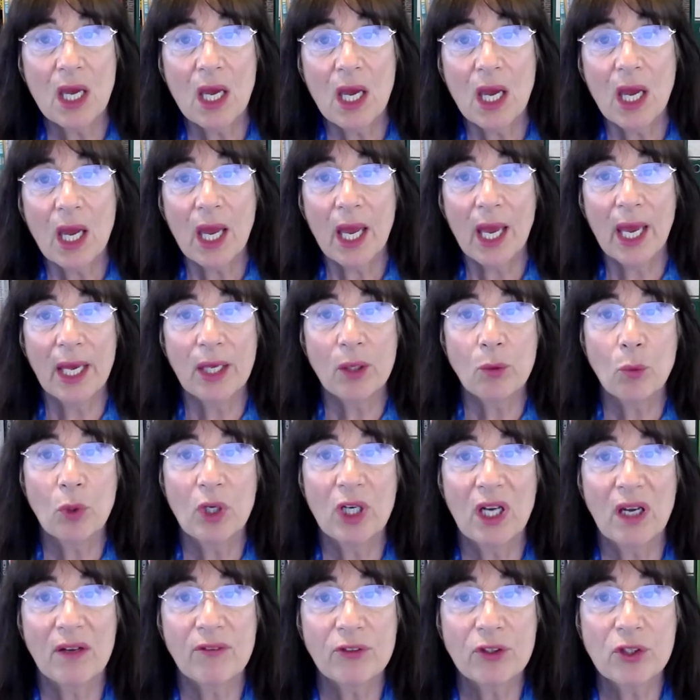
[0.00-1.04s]
And when
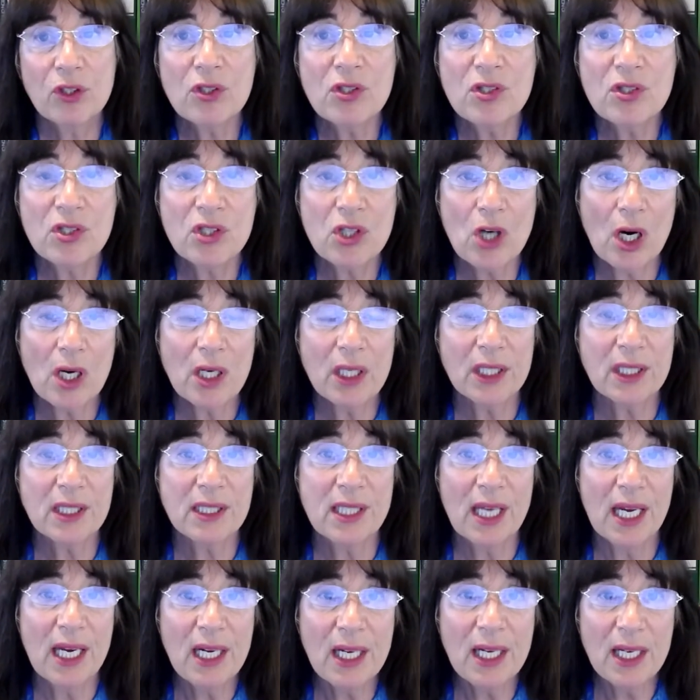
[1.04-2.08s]
I first started
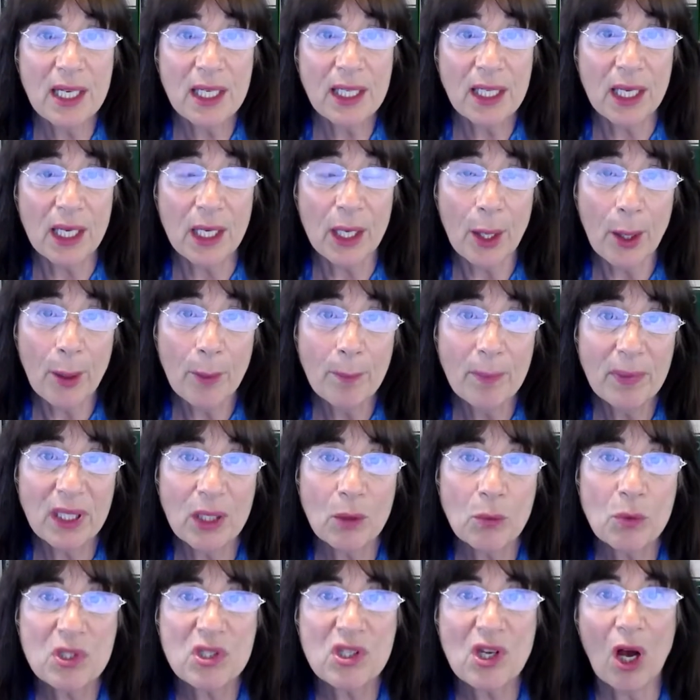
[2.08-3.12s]
dating him, he
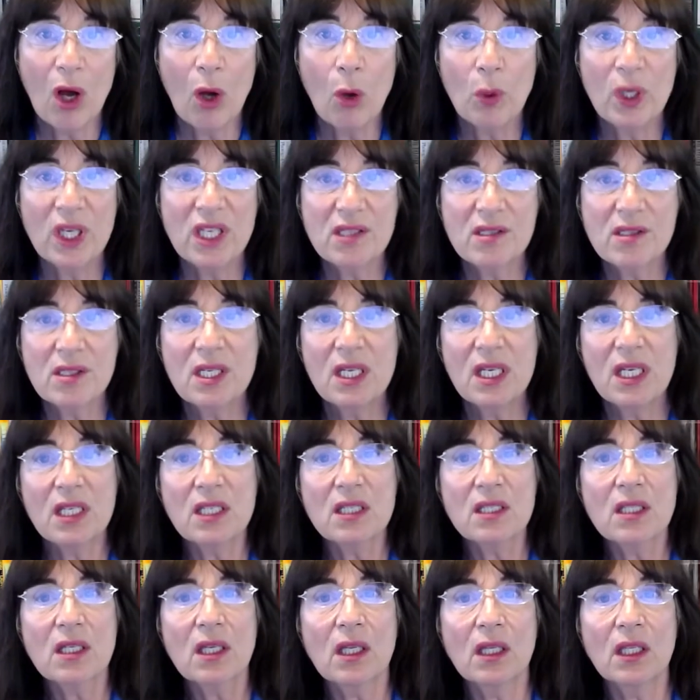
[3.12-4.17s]
was always neat,
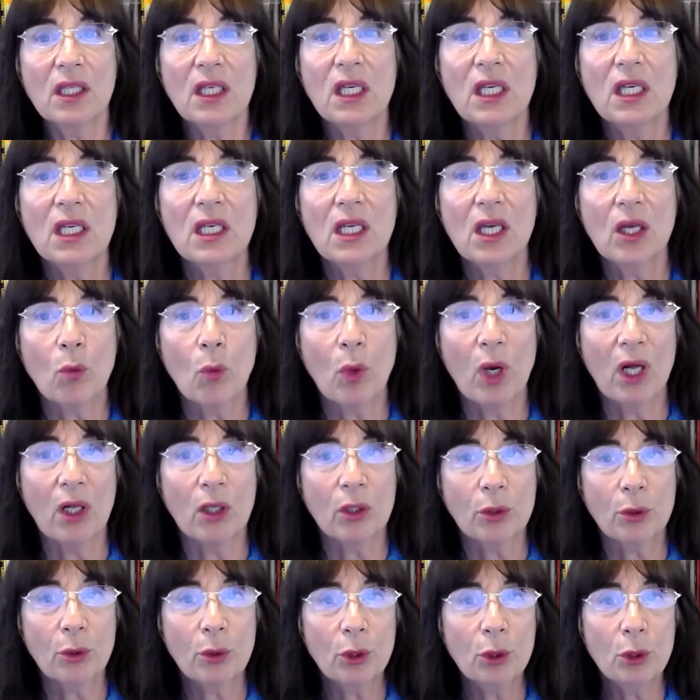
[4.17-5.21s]
clean, and well
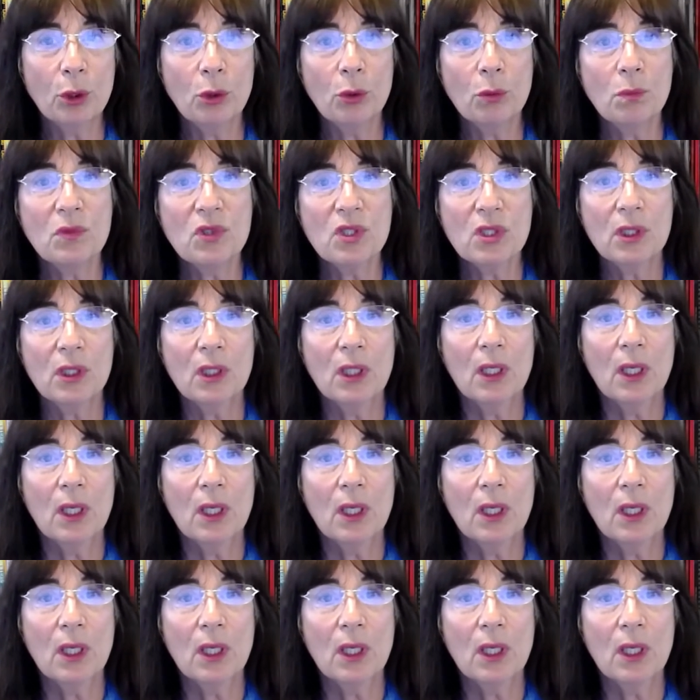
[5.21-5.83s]
groomed.